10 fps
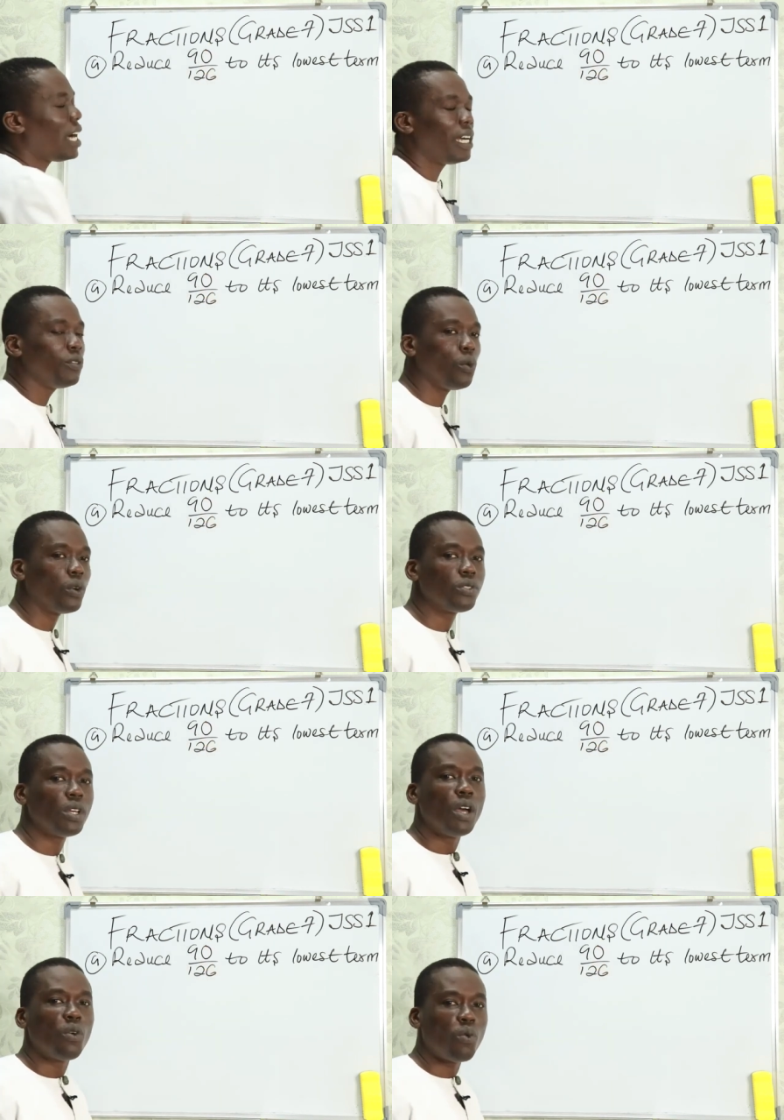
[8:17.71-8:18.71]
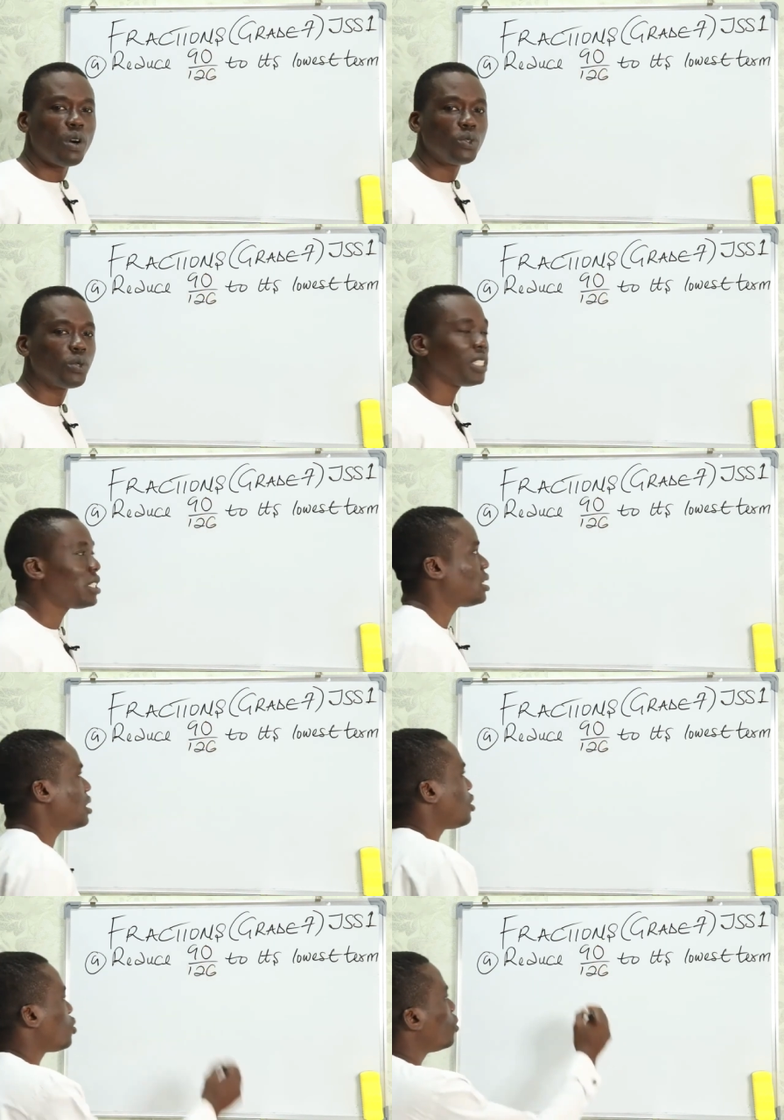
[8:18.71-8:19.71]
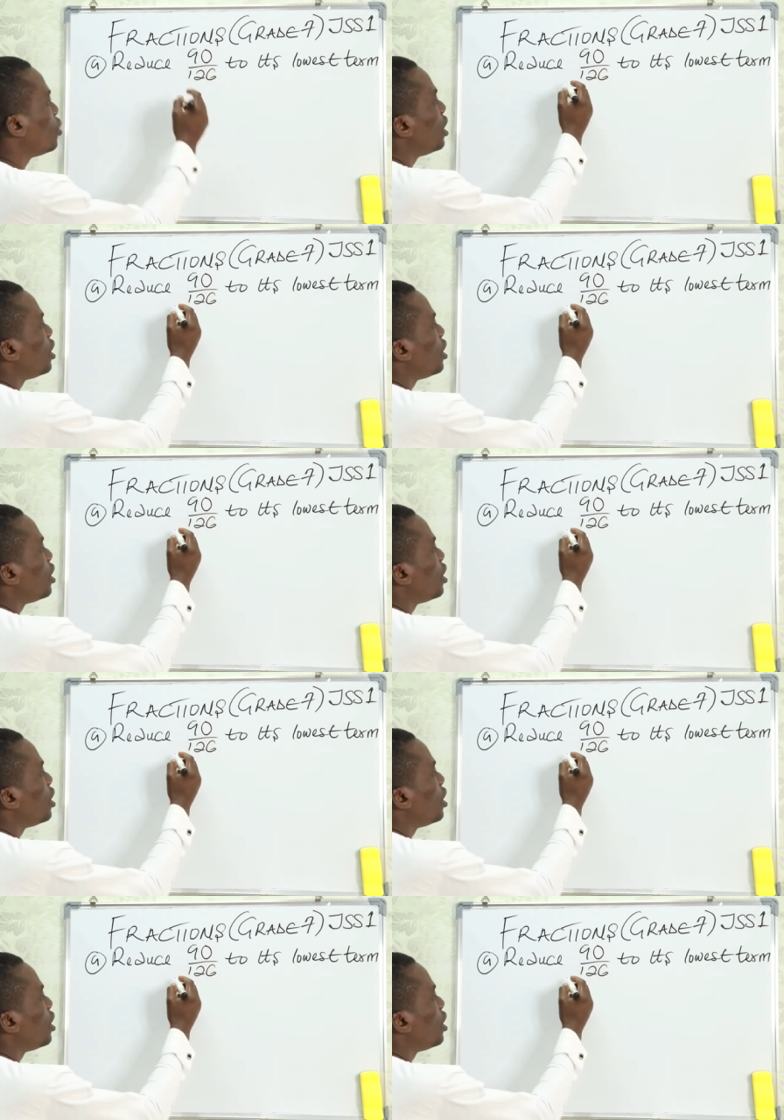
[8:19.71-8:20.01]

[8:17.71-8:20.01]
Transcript: and what? 126. So